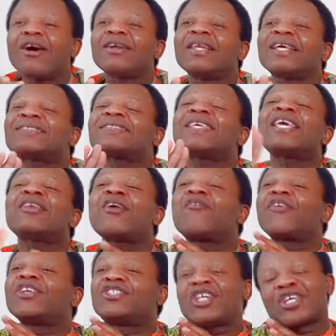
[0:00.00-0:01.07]
the sin of
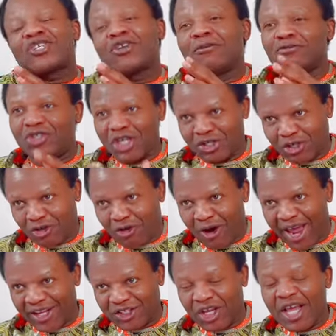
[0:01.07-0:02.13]
rejection of Jesus
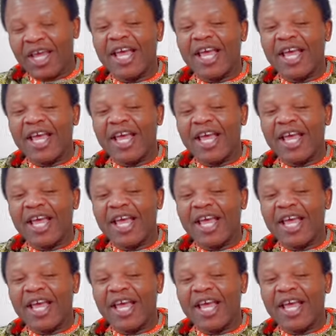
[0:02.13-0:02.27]
Christ.